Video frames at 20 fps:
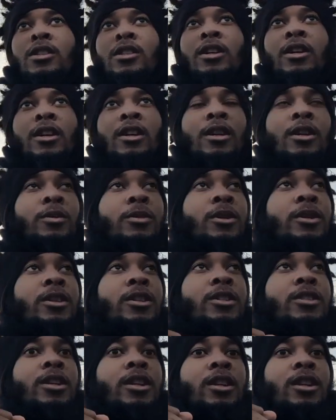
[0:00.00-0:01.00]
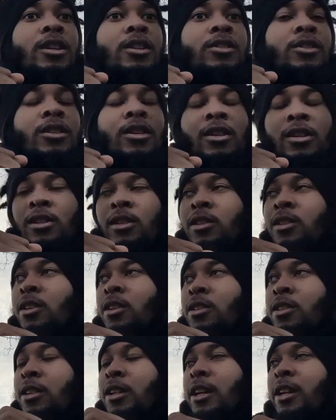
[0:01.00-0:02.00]
We're gonna say,
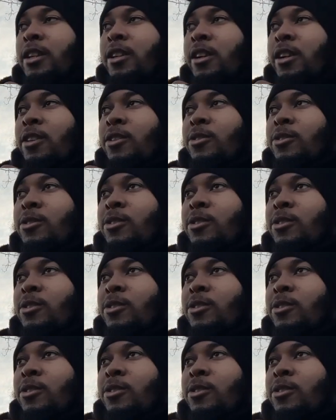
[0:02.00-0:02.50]
no, slack ya.